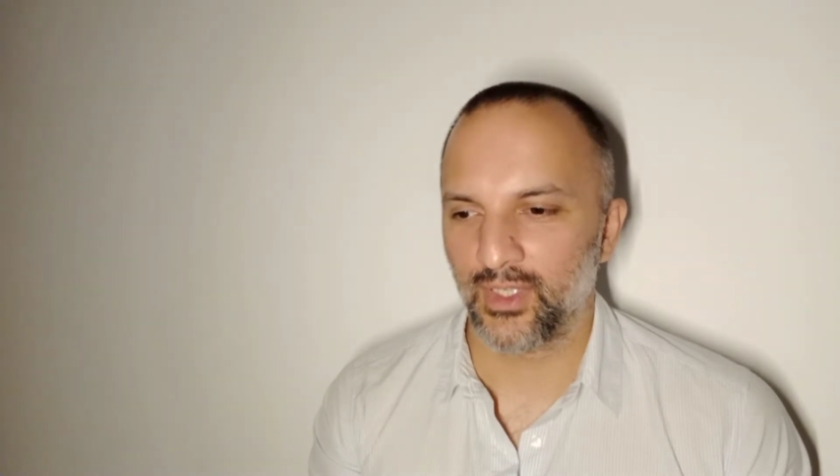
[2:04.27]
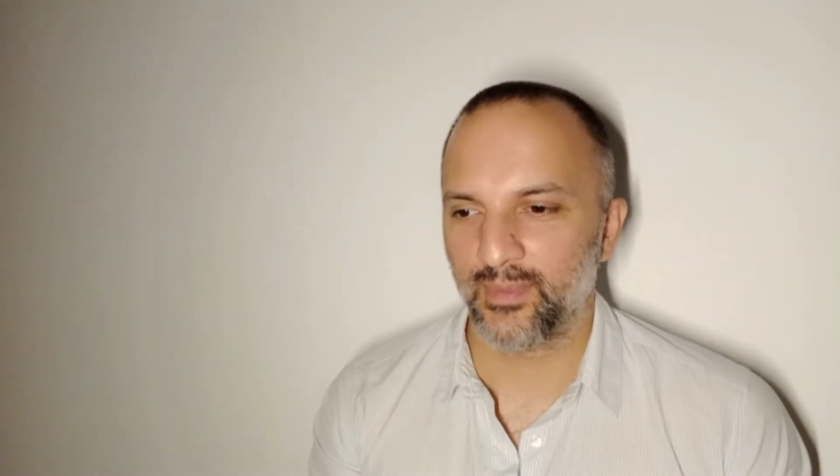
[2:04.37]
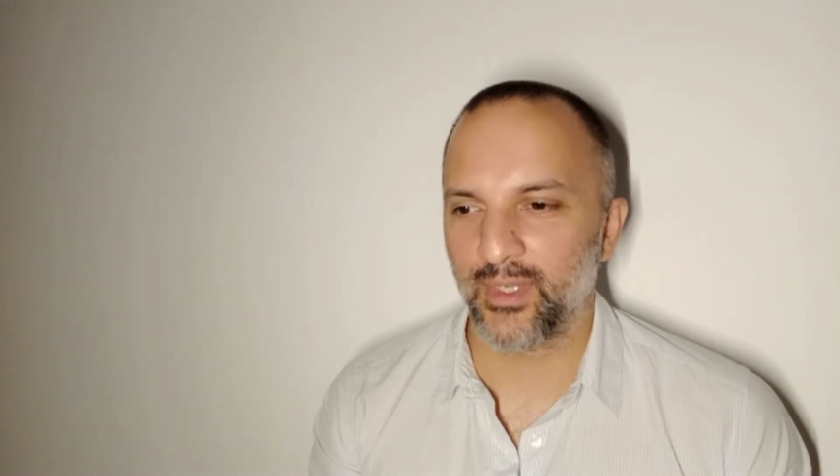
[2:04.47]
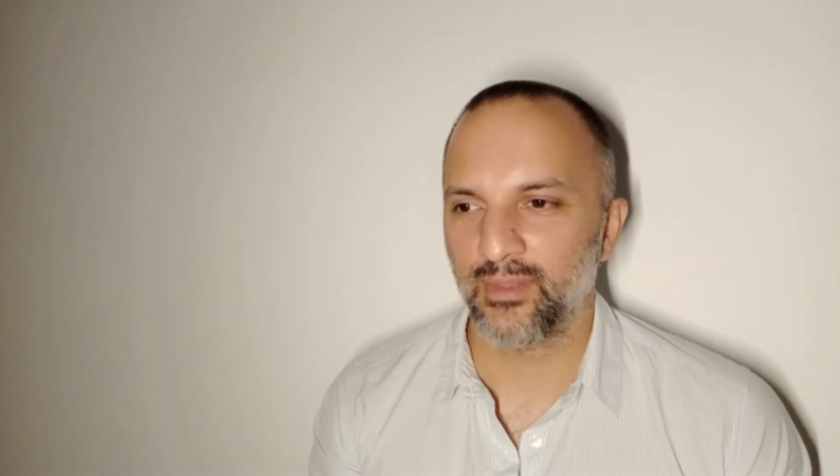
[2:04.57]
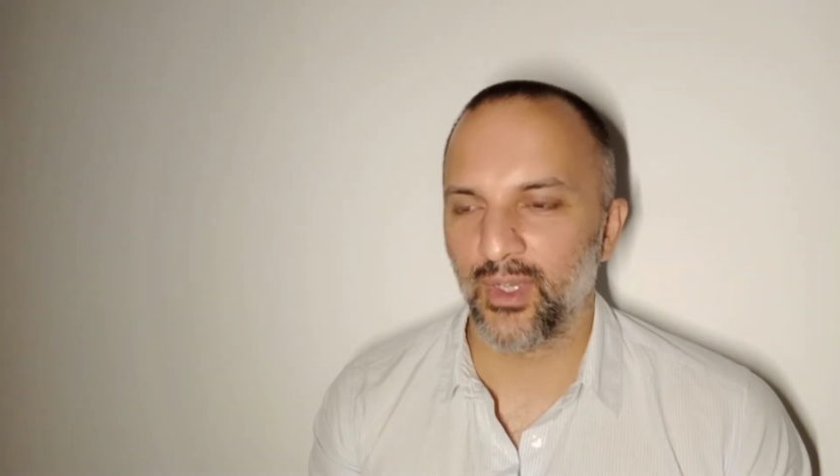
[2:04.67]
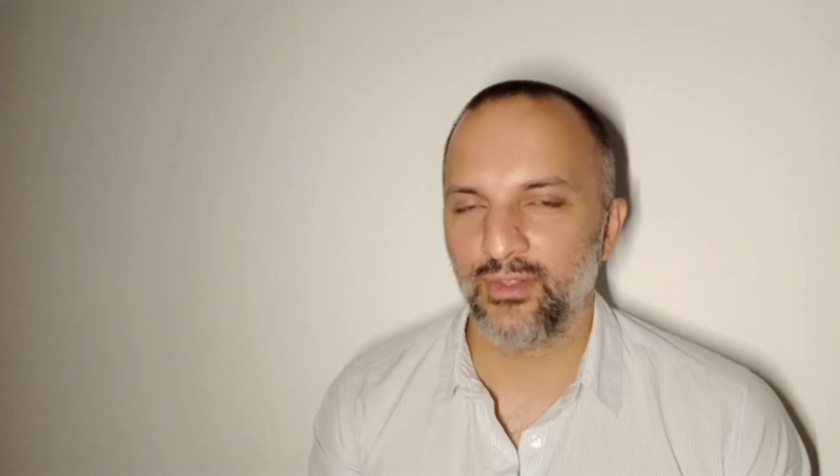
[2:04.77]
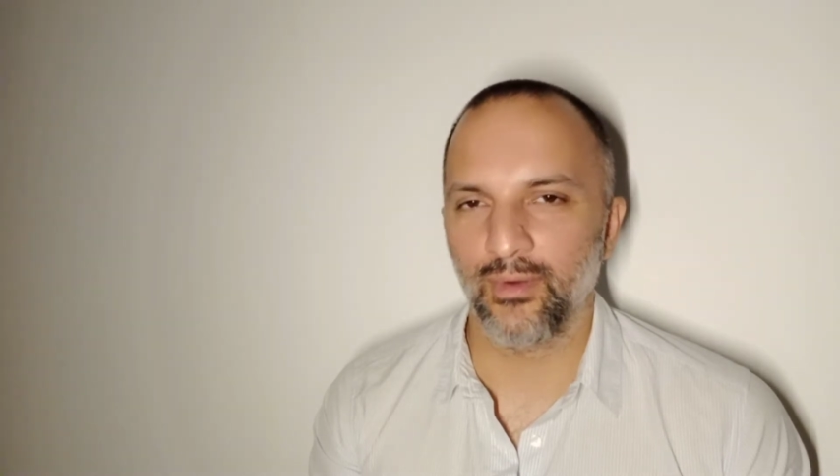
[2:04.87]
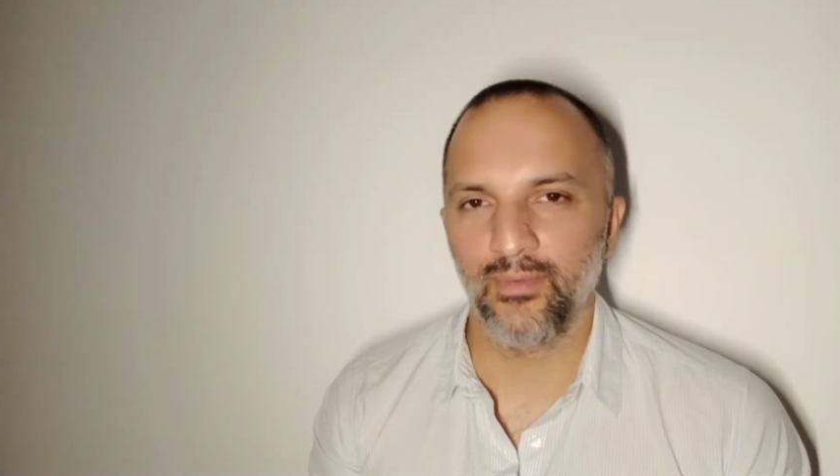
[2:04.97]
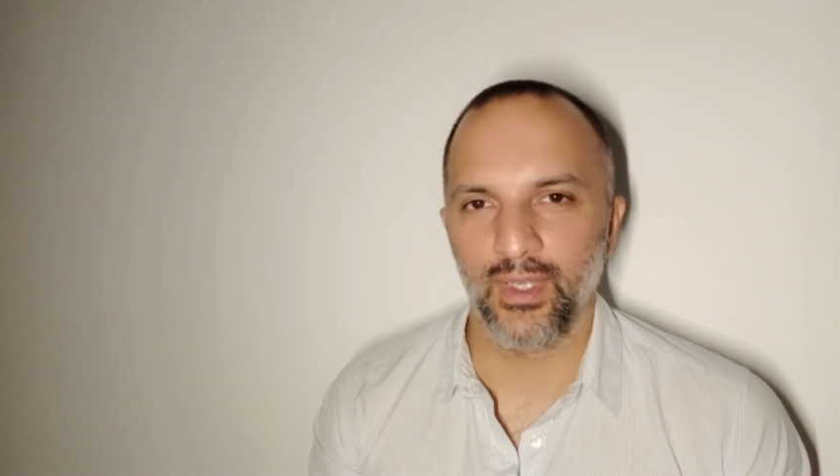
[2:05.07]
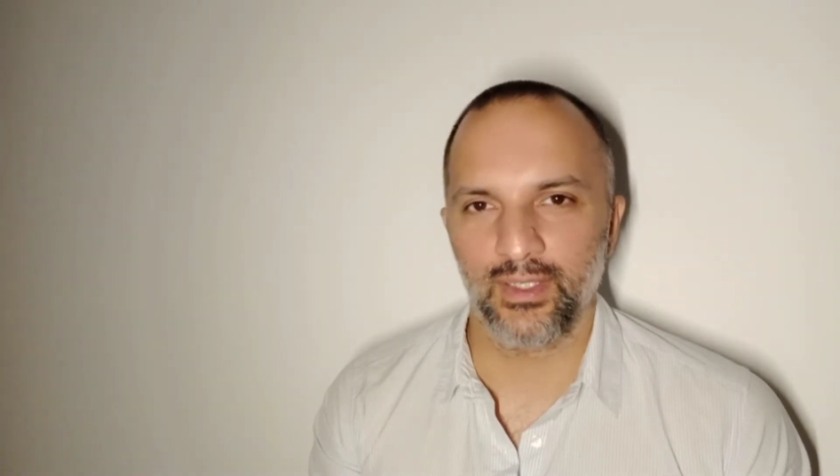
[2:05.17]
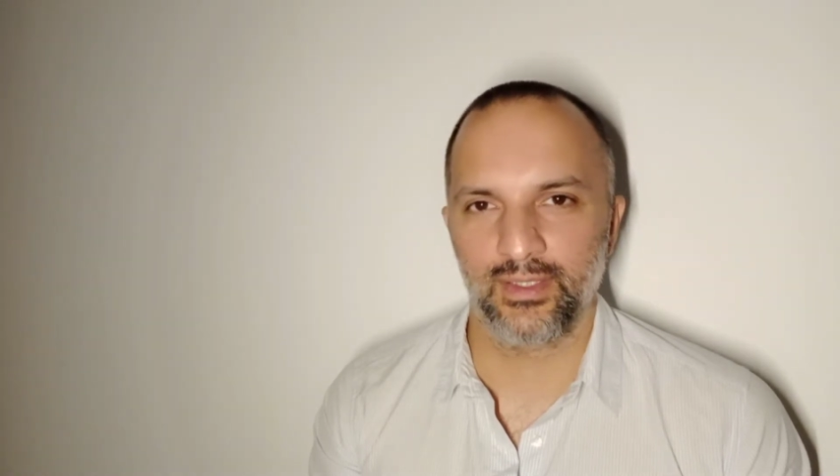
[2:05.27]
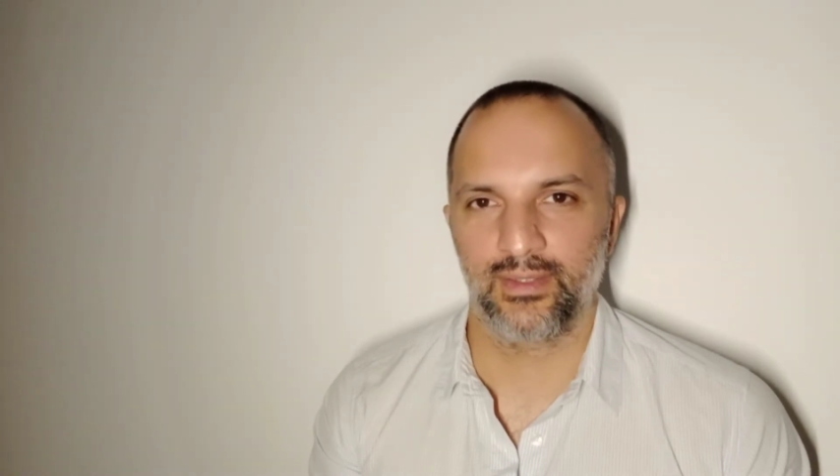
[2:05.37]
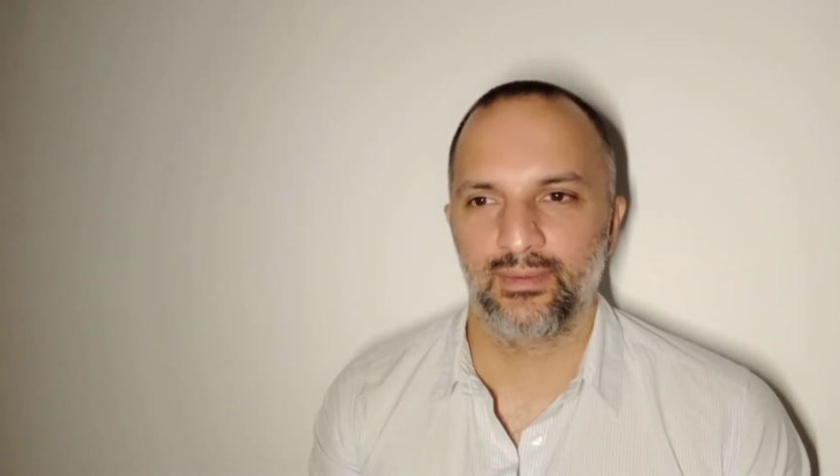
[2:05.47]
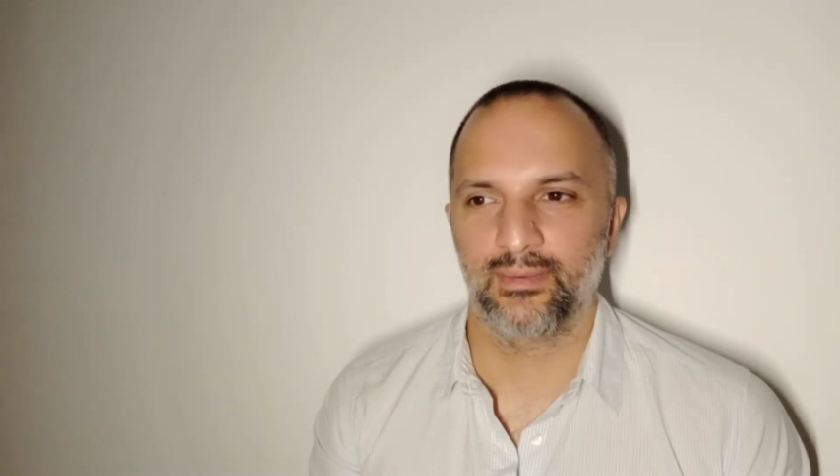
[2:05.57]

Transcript: suppose the most obvious